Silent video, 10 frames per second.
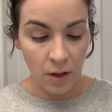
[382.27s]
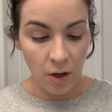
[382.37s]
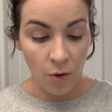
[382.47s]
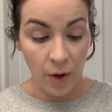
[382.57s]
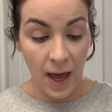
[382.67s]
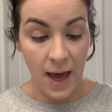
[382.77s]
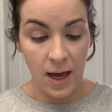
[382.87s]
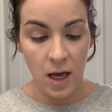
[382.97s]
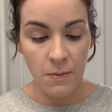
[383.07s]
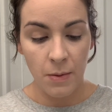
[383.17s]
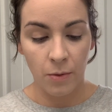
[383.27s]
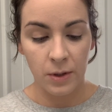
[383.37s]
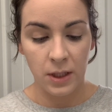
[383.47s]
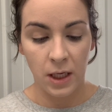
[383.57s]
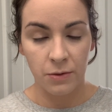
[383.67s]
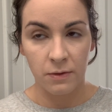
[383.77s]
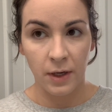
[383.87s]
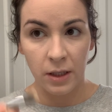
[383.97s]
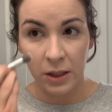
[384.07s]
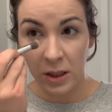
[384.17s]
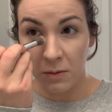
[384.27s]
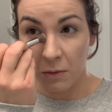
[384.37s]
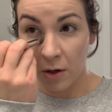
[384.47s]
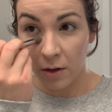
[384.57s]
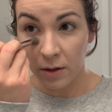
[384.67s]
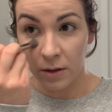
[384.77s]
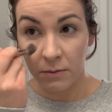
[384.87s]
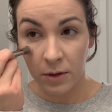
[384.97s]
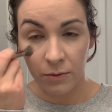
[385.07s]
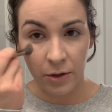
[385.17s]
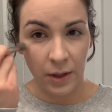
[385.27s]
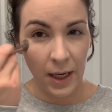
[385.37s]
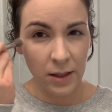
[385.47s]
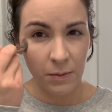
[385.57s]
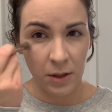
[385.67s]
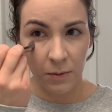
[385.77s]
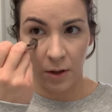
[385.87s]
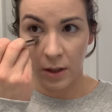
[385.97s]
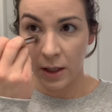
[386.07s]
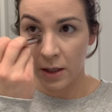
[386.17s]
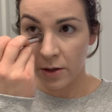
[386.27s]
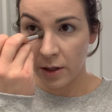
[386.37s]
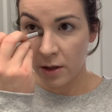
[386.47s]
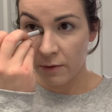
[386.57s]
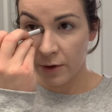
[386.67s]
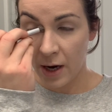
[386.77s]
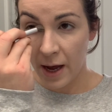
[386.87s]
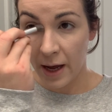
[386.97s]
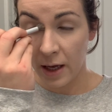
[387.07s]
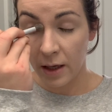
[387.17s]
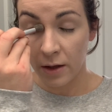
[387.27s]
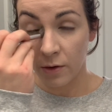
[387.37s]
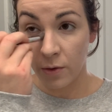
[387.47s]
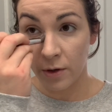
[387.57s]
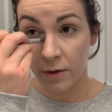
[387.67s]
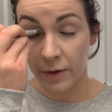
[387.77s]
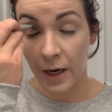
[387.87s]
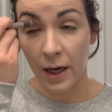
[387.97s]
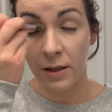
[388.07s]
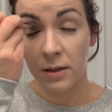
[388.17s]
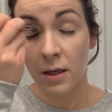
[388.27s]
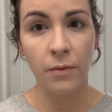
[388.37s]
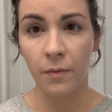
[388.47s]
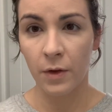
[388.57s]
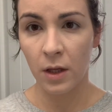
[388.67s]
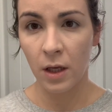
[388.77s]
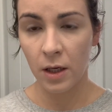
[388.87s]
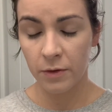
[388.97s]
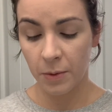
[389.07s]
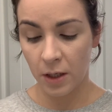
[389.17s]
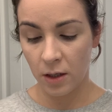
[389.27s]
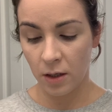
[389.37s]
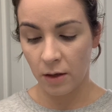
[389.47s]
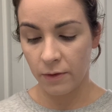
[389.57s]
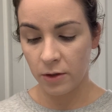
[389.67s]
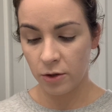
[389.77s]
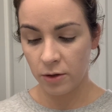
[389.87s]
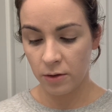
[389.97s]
okay. People were saying it was very small, and well, it has to be small to get underneath of your eye, in the corner of your eyes. I think it gives pretty good coverage,